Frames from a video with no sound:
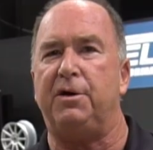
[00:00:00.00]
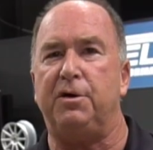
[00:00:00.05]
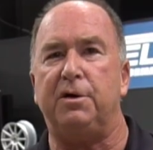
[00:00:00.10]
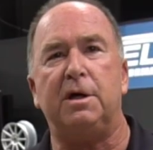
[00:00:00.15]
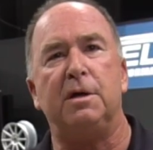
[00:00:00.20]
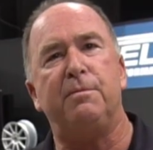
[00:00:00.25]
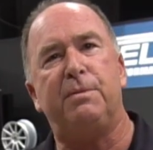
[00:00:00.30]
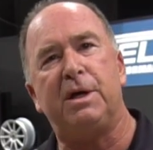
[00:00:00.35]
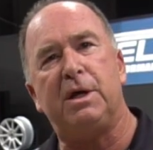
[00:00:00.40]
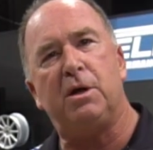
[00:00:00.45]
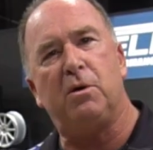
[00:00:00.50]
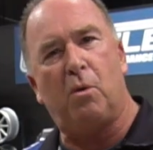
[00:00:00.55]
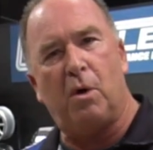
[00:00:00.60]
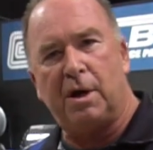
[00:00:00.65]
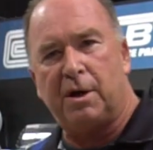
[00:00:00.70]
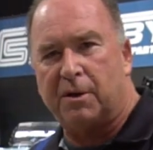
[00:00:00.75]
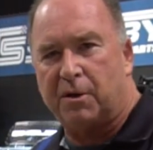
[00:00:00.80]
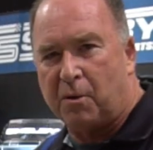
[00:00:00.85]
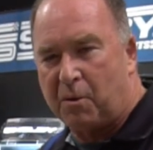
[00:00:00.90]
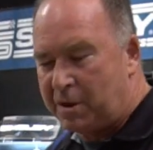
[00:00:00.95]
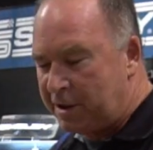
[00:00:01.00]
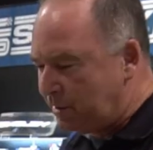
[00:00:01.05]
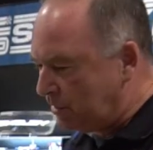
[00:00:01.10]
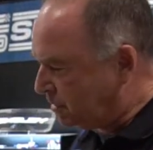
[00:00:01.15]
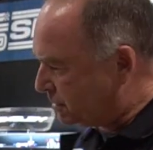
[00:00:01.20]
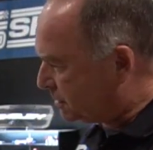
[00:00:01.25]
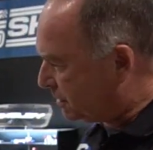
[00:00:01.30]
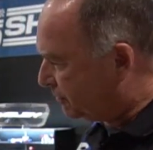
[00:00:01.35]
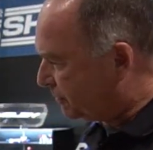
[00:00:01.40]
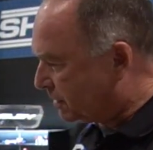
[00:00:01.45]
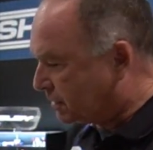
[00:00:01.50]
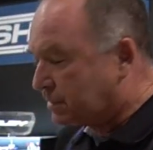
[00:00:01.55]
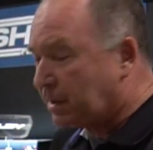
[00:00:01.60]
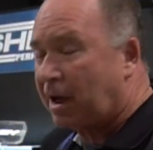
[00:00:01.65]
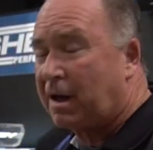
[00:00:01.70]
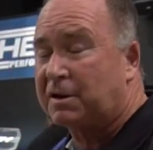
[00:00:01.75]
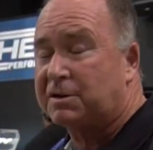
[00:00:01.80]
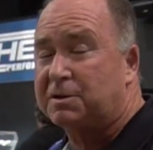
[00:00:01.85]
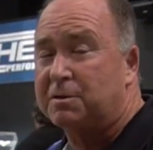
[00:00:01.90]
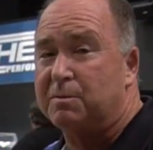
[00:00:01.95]
you could be one of the winners of this
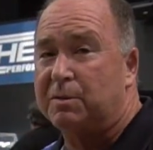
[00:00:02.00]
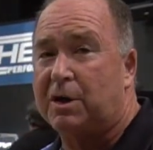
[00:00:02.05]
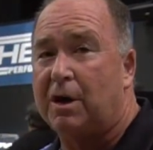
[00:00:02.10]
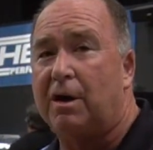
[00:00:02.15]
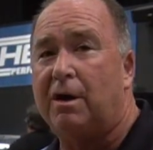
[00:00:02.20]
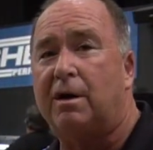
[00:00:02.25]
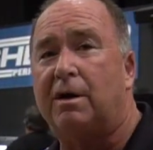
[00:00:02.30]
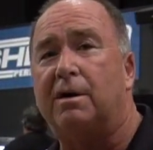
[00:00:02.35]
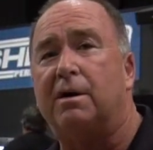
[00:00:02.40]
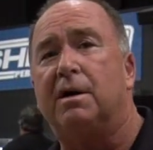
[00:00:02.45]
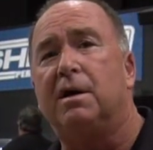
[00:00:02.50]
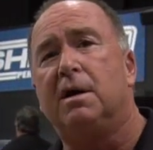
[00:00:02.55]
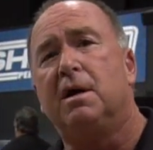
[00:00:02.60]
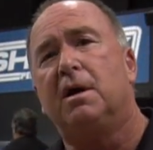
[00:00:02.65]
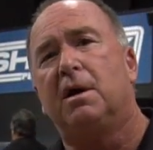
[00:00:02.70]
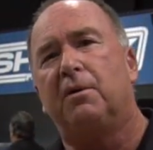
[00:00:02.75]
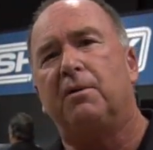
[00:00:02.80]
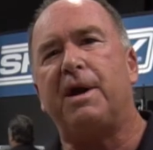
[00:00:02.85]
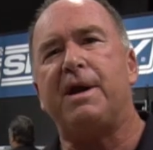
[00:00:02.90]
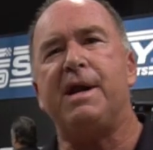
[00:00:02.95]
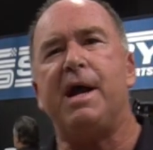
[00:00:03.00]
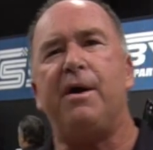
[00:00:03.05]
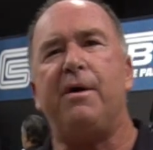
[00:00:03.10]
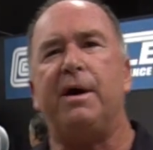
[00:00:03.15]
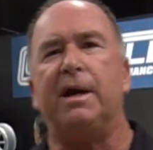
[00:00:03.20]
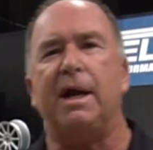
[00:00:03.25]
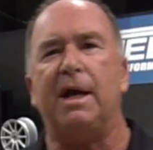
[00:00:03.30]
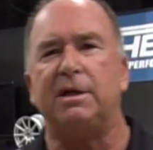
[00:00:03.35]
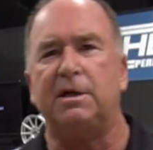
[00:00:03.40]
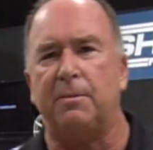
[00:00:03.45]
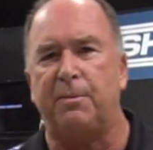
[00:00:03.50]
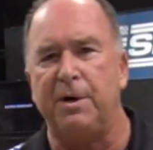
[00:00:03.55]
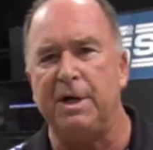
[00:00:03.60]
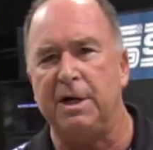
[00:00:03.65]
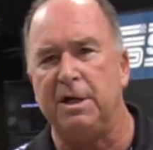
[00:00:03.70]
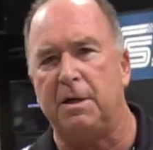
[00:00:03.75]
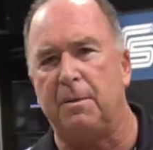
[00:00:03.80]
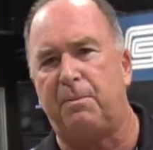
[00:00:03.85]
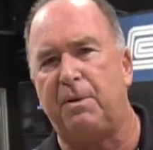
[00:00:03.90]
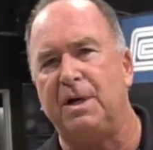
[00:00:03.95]
awesome car. Right now, I'd like to
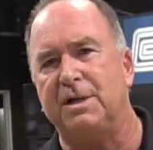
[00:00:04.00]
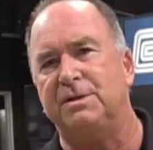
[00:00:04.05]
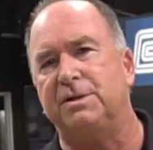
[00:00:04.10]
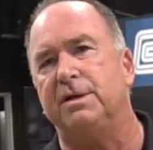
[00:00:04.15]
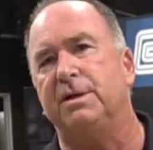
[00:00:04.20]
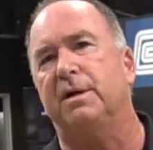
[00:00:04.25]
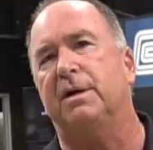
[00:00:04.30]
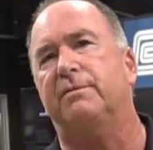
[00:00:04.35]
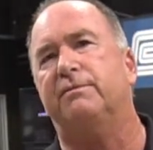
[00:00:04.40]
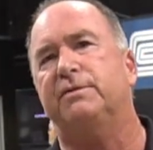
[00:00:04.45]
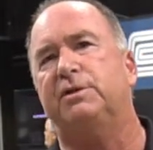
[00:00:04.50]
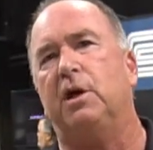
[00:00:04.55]
bring in the president of